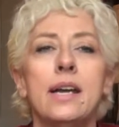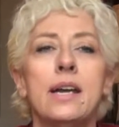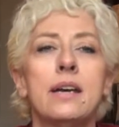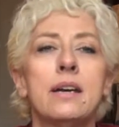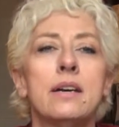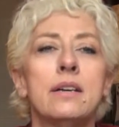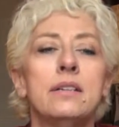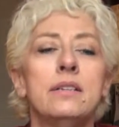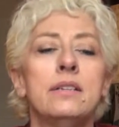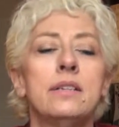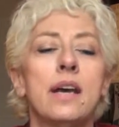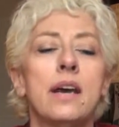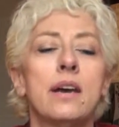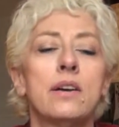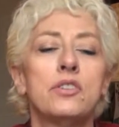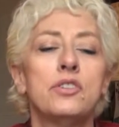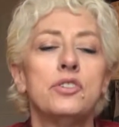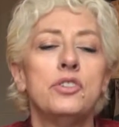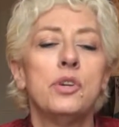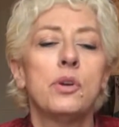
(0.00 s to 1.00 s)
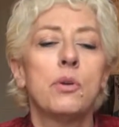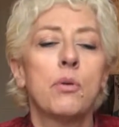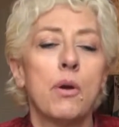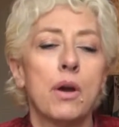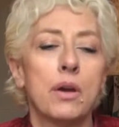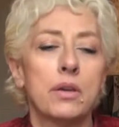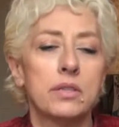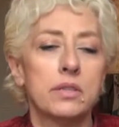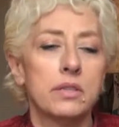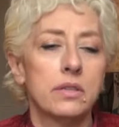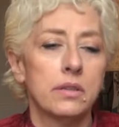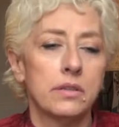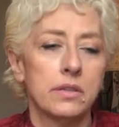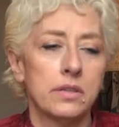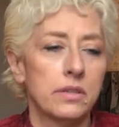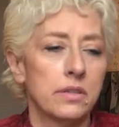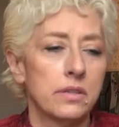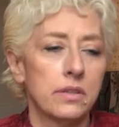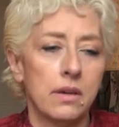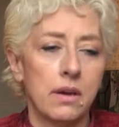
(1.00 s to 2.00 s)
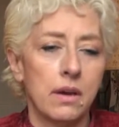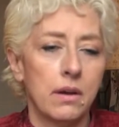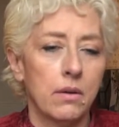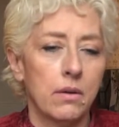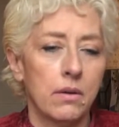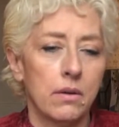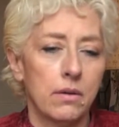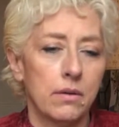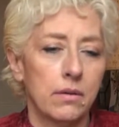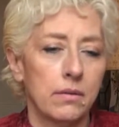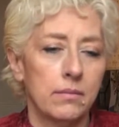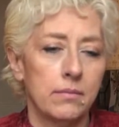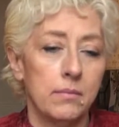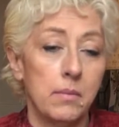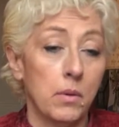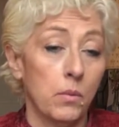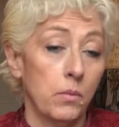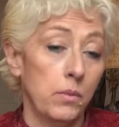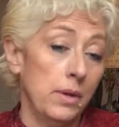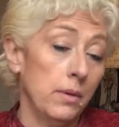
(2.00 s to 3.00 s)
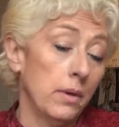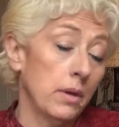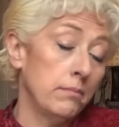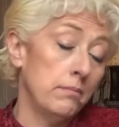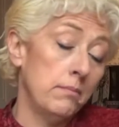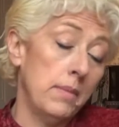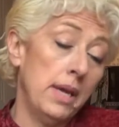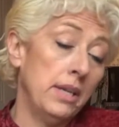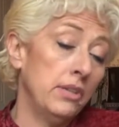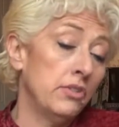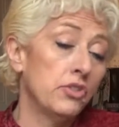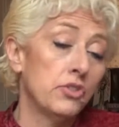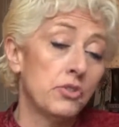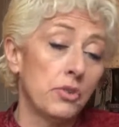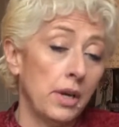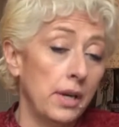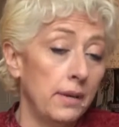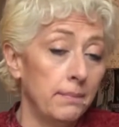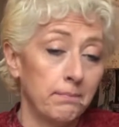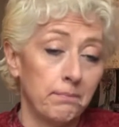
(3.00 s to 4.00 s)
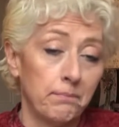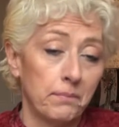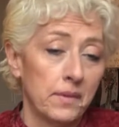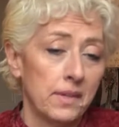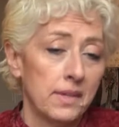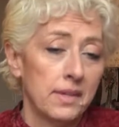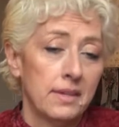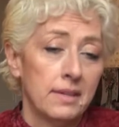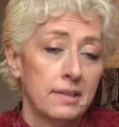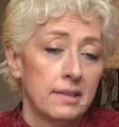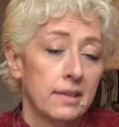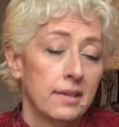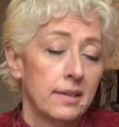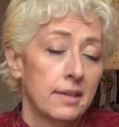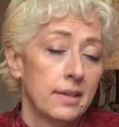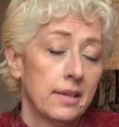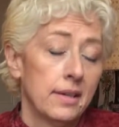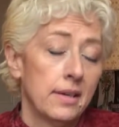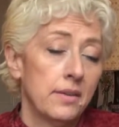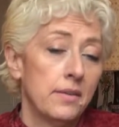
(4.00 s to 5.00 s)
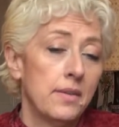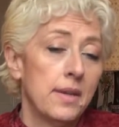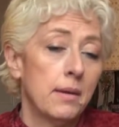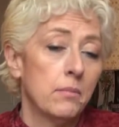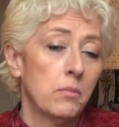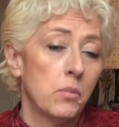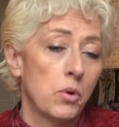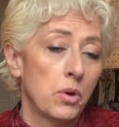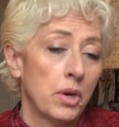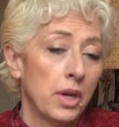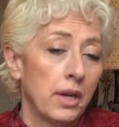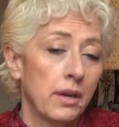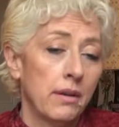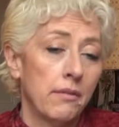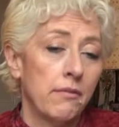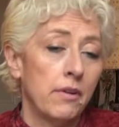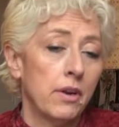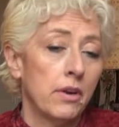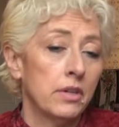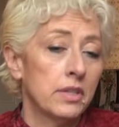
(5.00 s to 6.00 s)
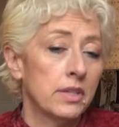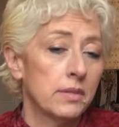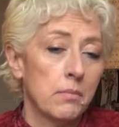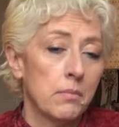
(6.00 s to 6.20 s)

And as she crossed this main street that morning in a very